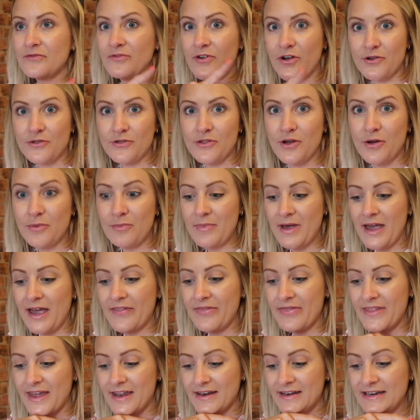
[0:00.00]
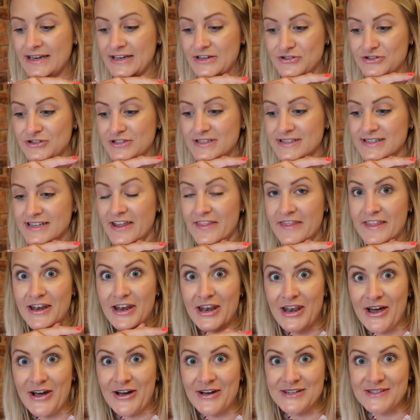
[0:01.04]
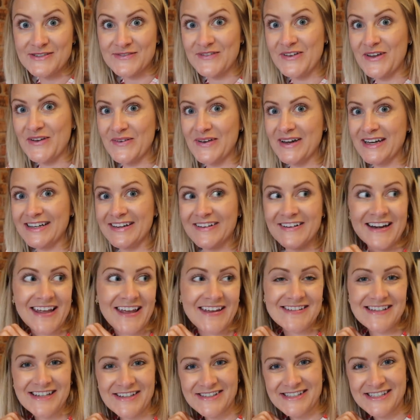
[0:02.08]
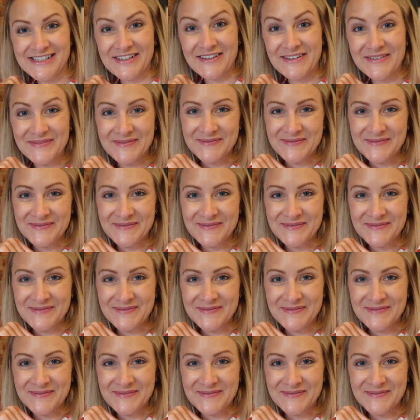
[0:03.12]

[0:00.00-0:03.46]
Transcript: phoned them, and then literally it's like the last viewing. I'm gonna get toasty.